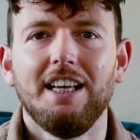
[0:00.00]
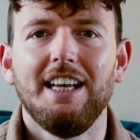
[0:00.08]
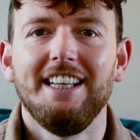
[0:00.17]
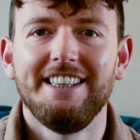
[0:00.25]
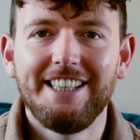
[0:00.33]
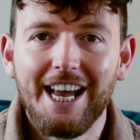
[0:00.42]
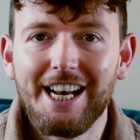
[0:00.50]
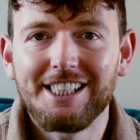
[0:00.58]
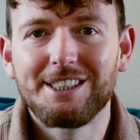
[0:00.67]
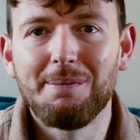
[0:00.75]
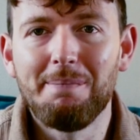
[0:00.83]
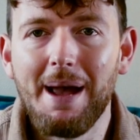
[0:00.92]
And that
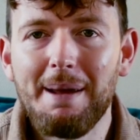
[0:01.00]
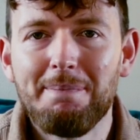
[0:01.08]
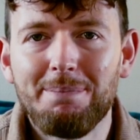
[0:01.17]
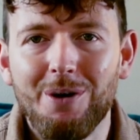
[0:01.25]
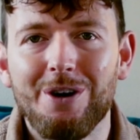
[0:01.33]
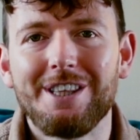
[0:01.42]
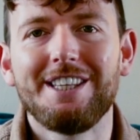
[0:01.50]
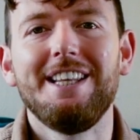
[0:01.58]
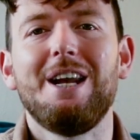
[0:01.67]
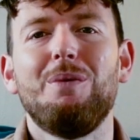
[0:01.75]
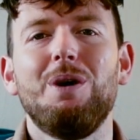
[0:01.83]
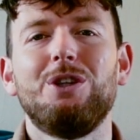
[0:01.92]
is the main point
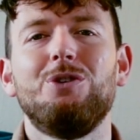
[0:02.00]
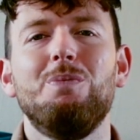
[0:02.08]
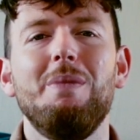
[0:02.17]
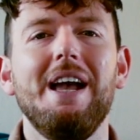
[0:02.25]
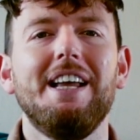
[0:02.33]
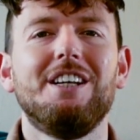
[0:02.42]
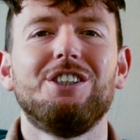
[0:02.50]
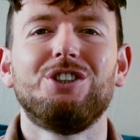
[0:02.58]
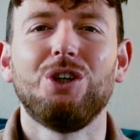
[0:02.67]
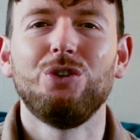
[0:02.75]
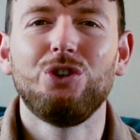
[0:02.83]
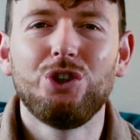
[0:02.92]
that I want to make.
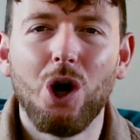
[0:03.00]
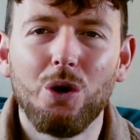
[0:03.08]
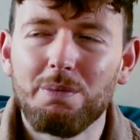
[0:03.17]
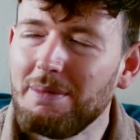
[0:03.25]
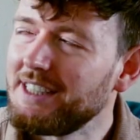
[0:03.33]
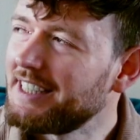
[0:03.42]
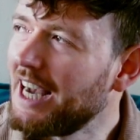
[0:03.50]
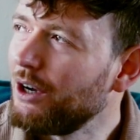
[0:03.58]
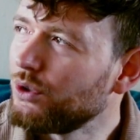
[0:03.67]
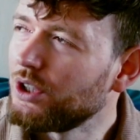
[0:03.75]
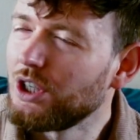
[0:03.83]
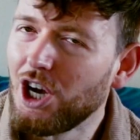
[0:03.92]
So don't miss
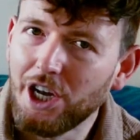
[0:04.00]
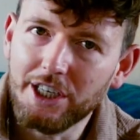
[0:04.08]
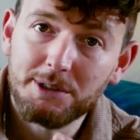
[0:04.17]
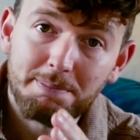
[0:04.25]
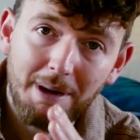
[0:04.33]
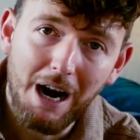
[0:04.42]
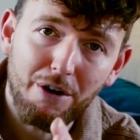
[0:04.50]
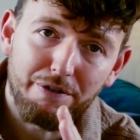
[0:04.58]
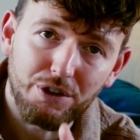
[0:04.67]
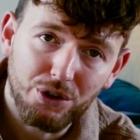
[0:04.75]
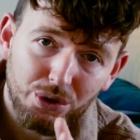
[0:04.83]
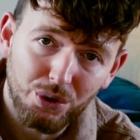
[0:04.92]
out on this
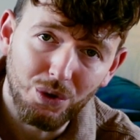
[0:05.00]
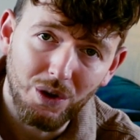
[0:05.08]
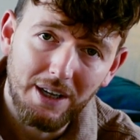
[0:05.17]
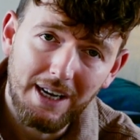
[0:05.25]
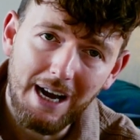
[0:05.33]
powerful tool.